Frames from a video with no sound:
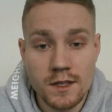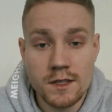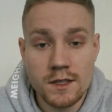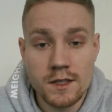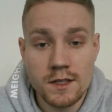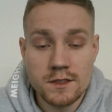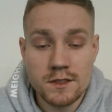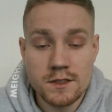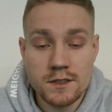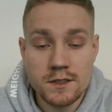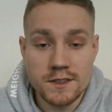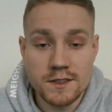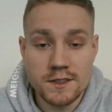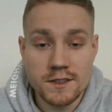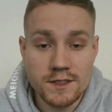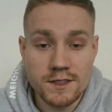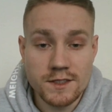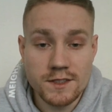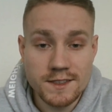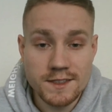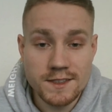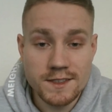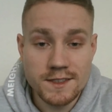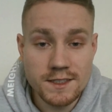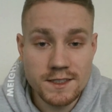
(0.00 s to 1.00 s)
So as you
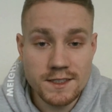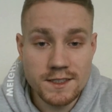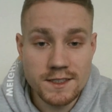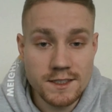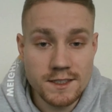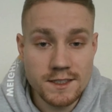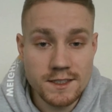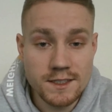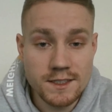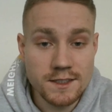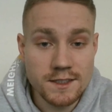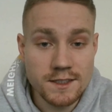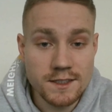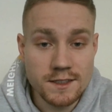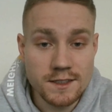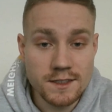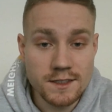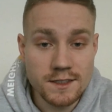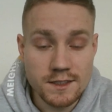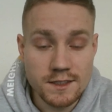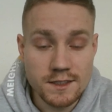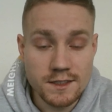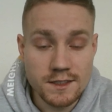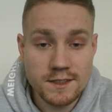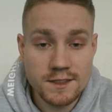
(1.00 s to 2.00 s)
can see in
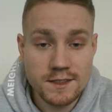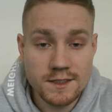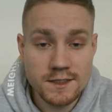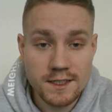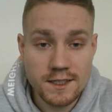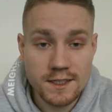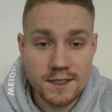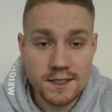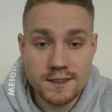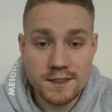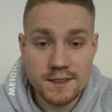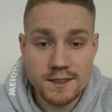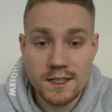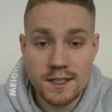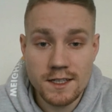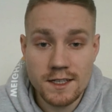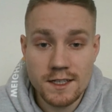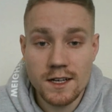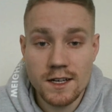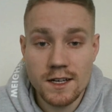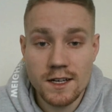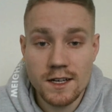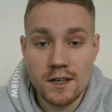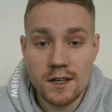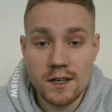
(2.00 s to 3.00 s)
the second set
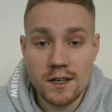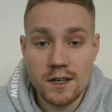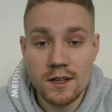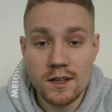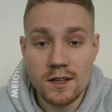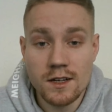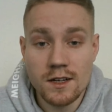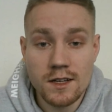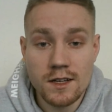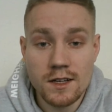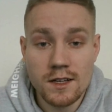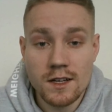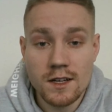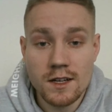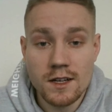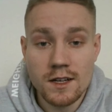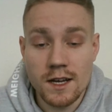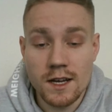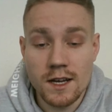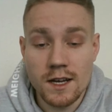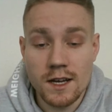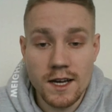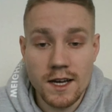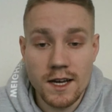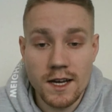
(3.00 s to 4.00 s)
now,
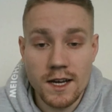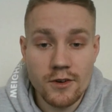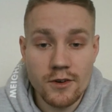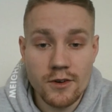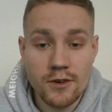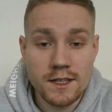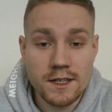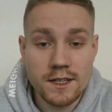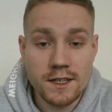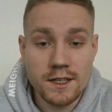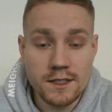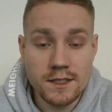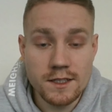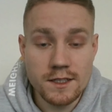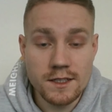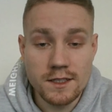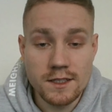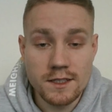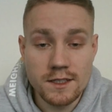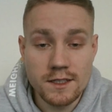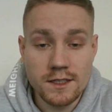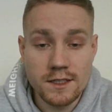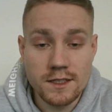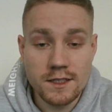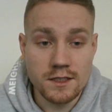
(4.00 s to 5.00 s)
I
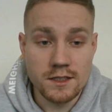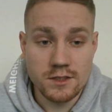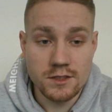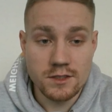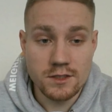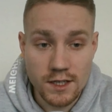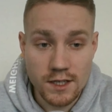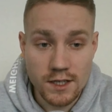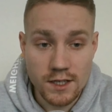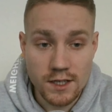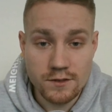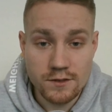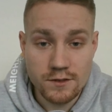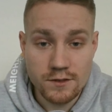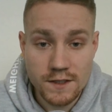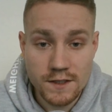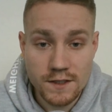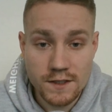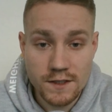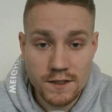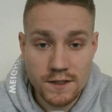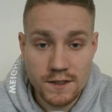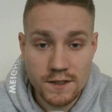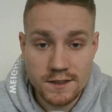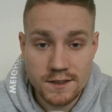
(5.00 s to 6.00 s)
directly try to
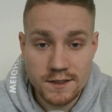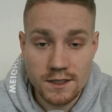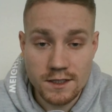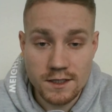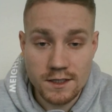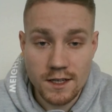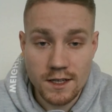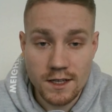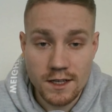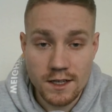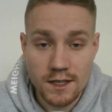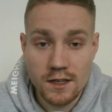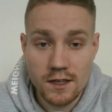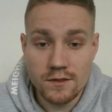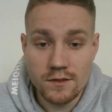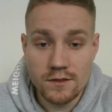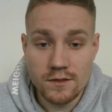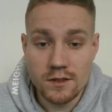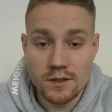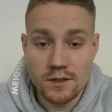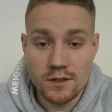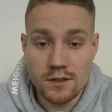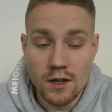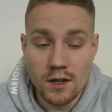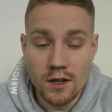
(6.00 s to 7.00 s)
fix it and have
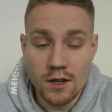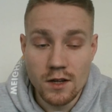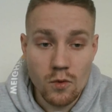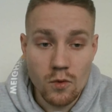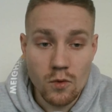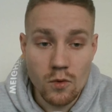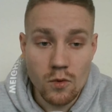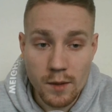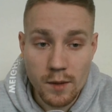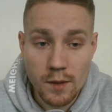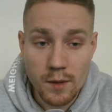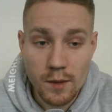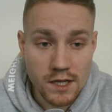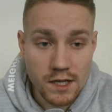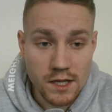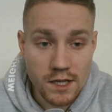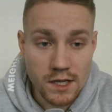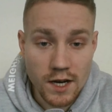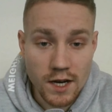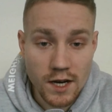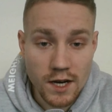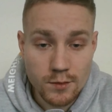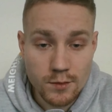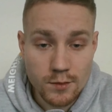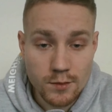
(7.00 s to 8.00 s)
a way better
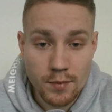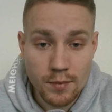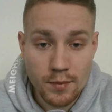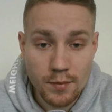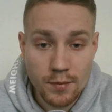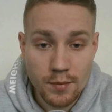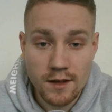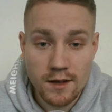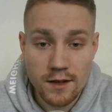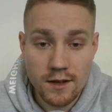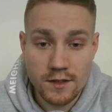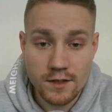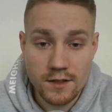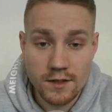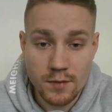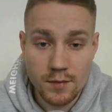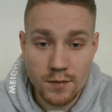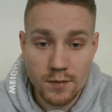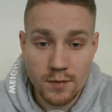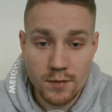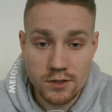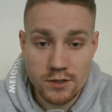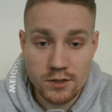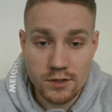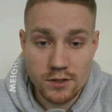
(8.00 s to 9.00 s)
elbow path and a
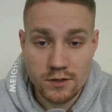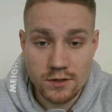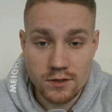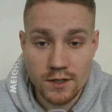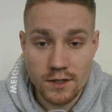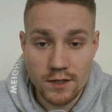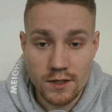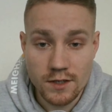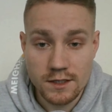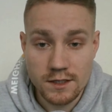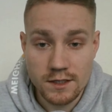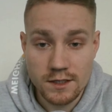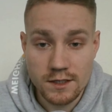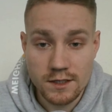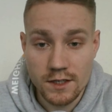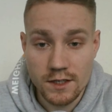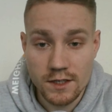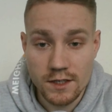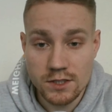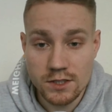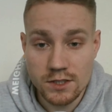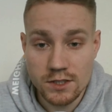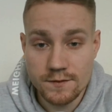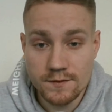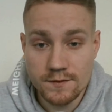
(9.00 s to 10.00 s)
better shoulder activation.